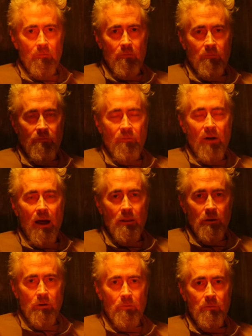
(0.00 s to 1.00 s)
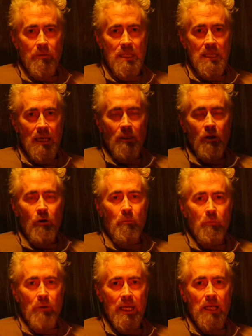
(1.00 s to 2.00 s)
Follow the yellow
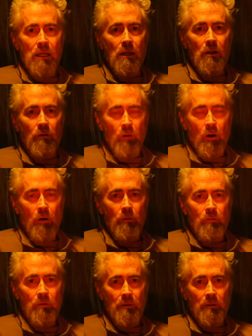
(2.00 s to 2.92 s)
brick road.